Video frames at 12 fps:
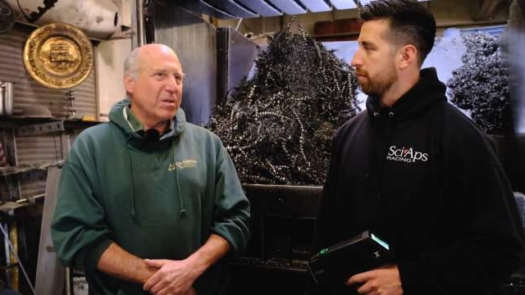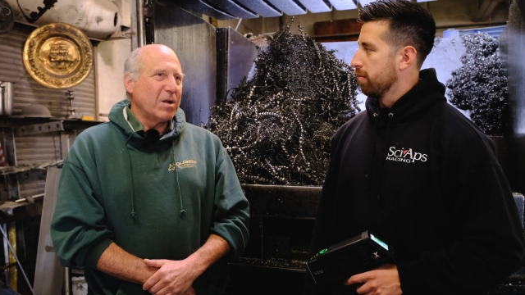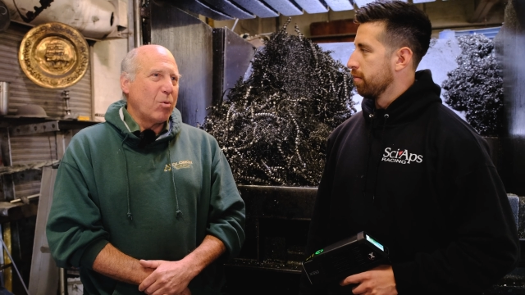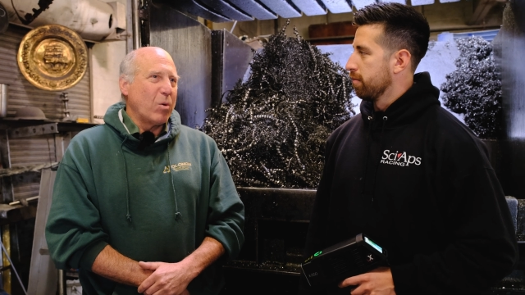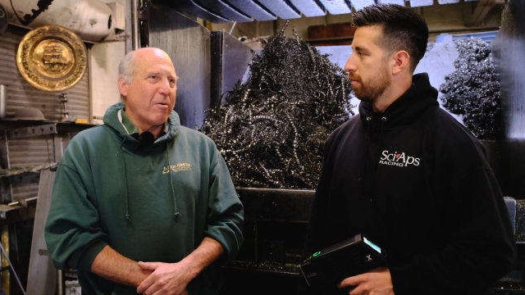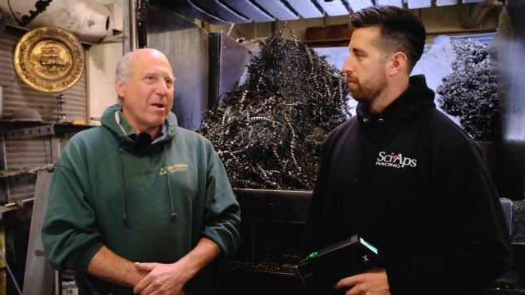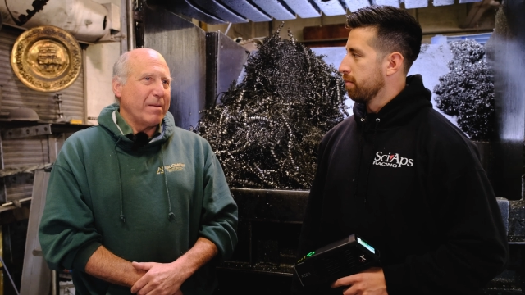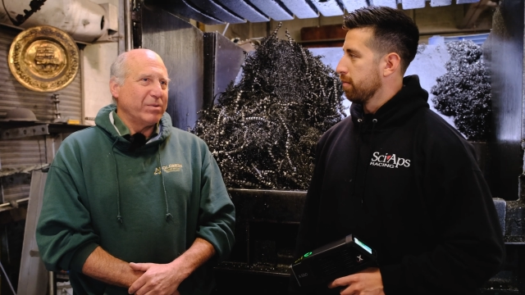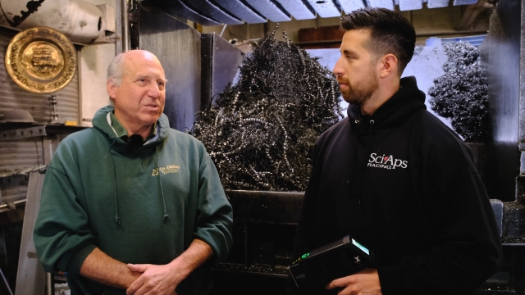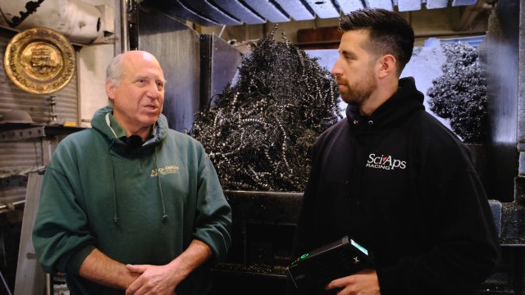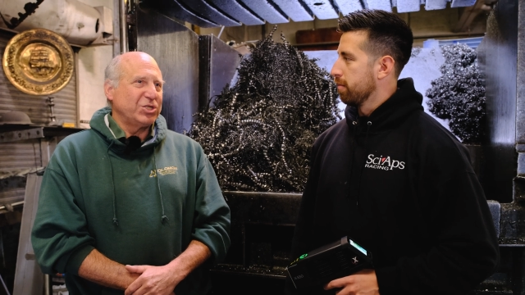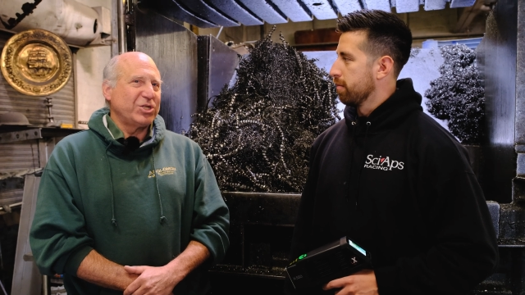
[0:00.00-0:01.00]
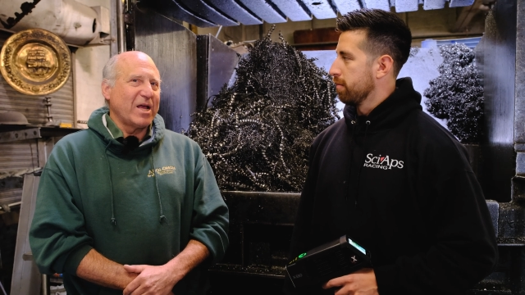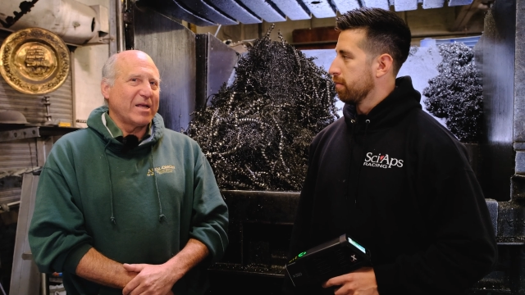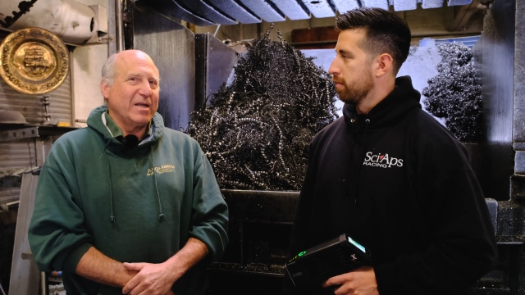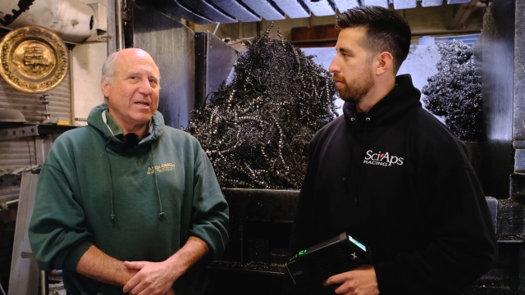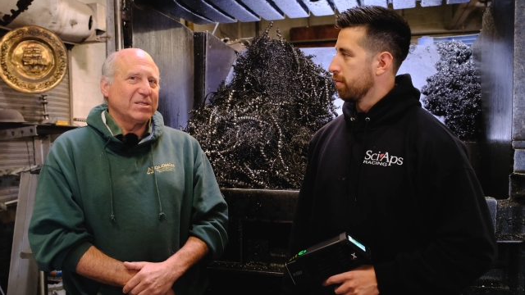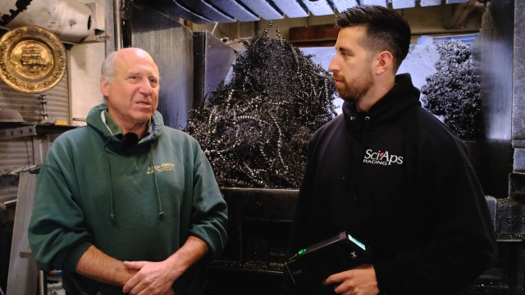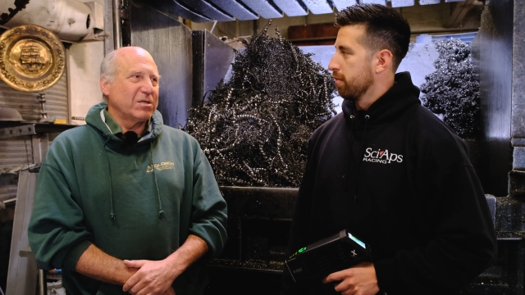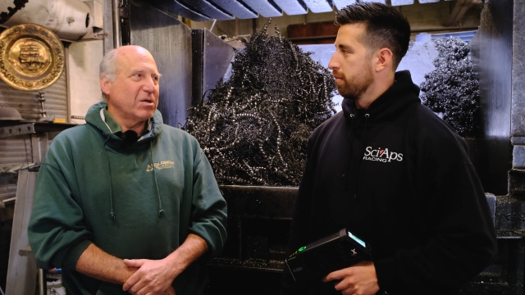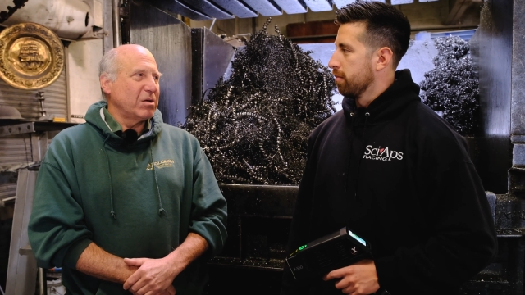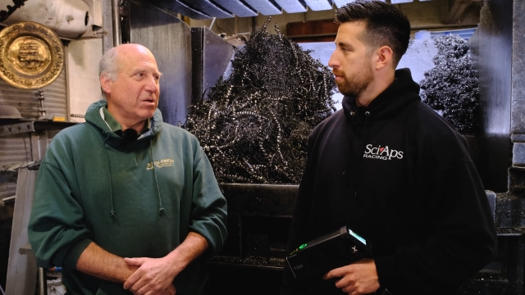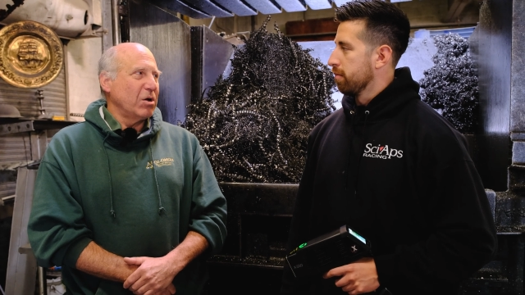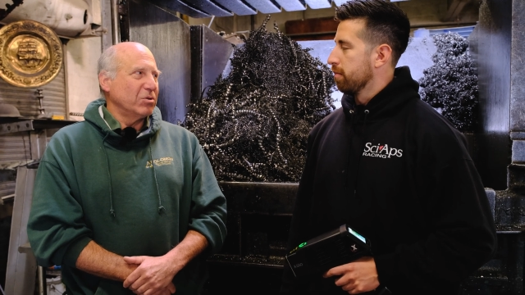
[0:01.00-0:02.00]
Speaker 1: you know, we're able to check it as it
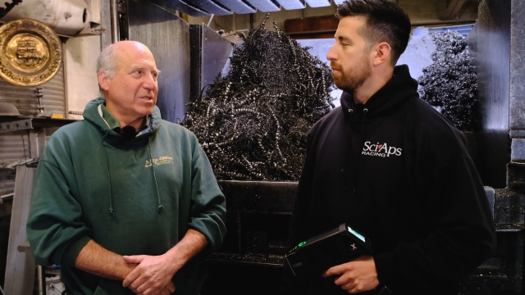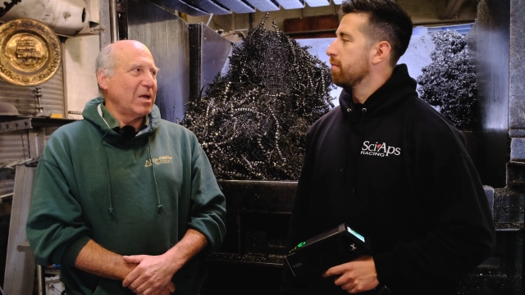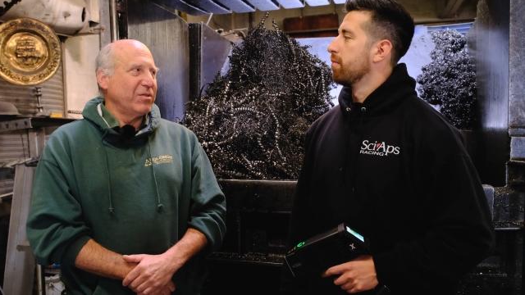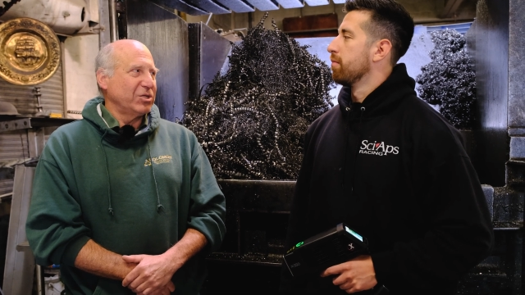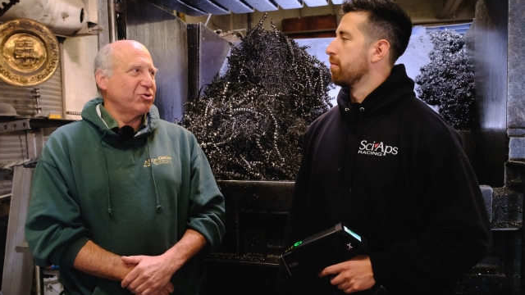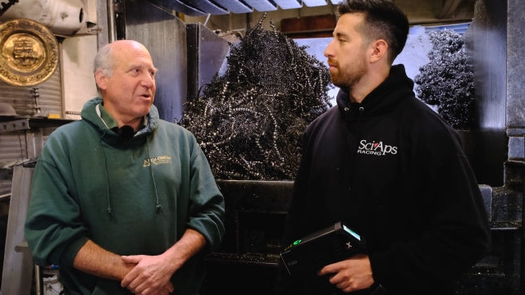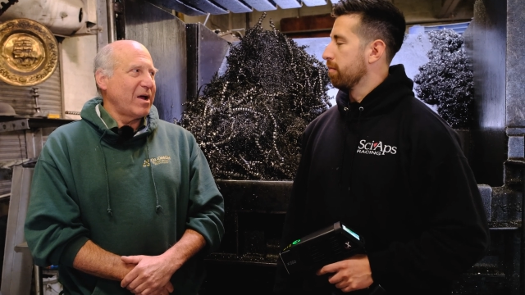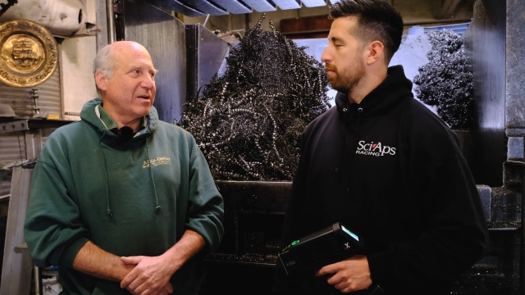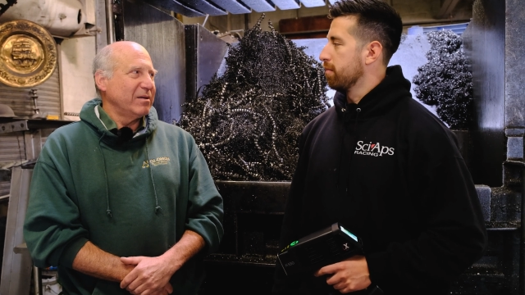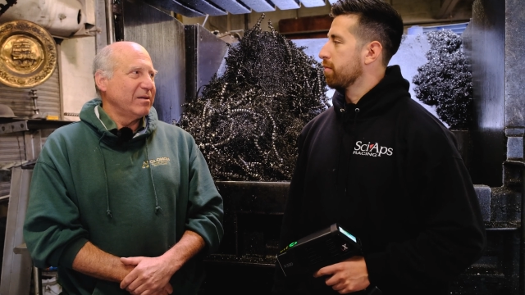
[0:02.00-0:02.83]
goes on the truck,